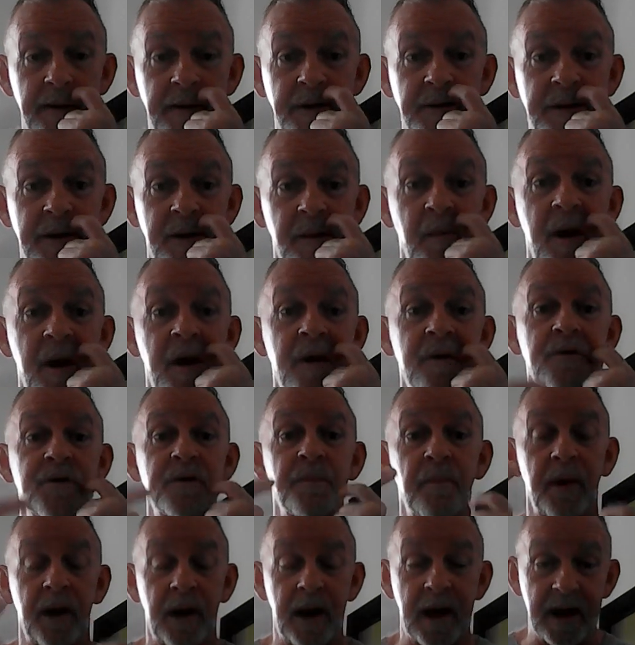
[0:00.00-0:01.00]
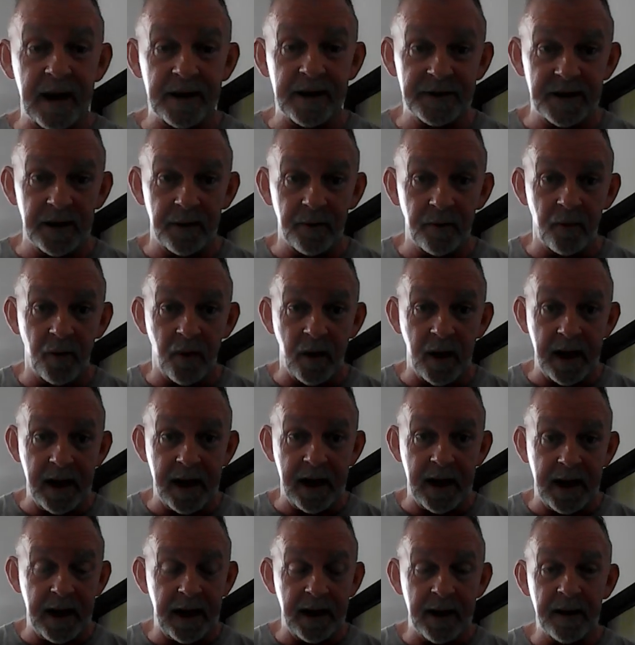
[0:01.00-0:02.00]
It's the most pleasant
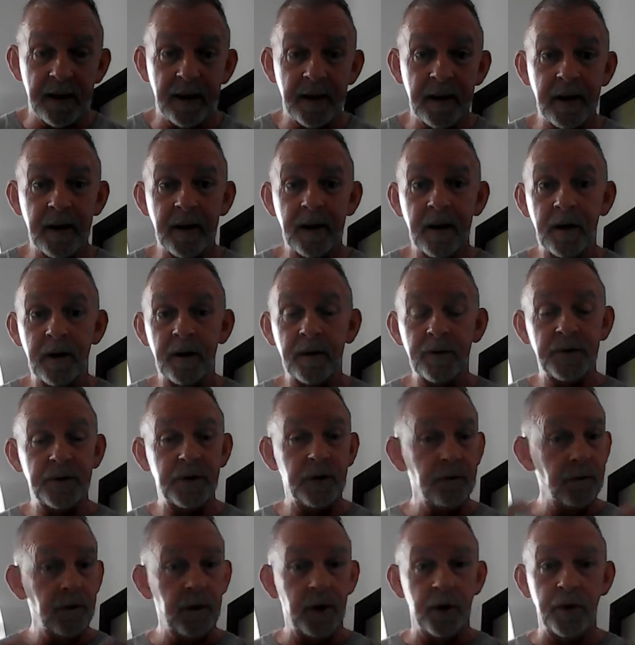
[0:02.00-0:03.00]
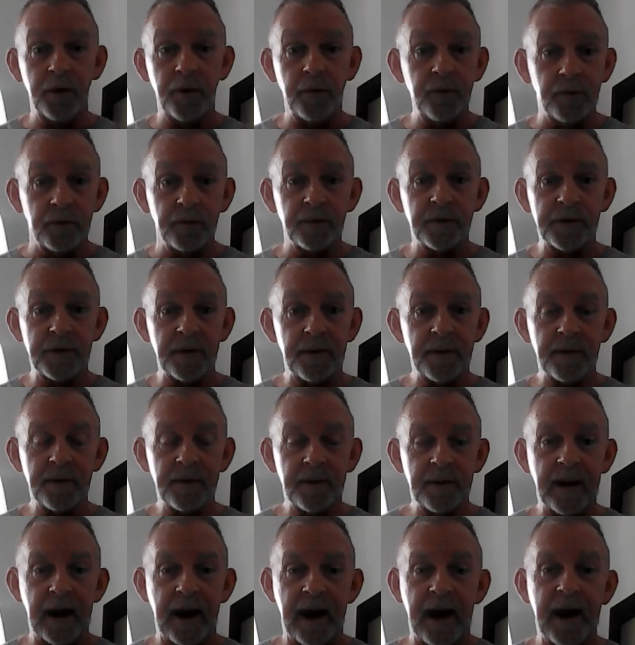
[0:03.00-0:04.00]
way to lose,
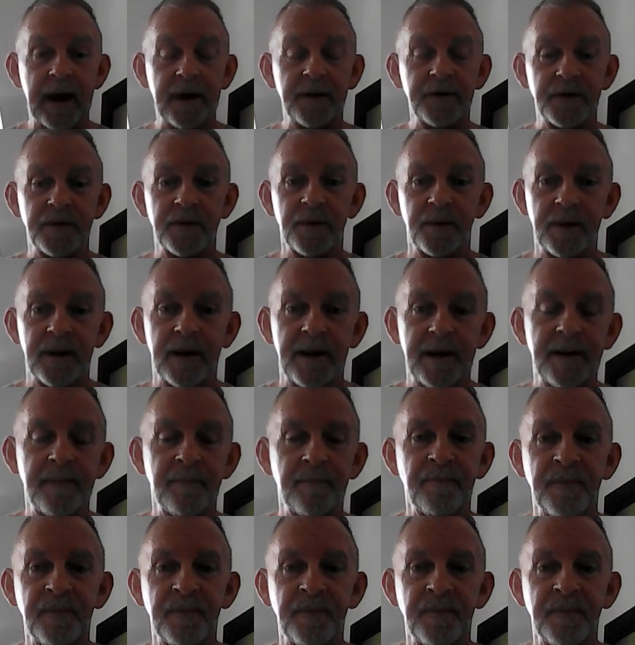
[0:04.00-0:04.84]
actually.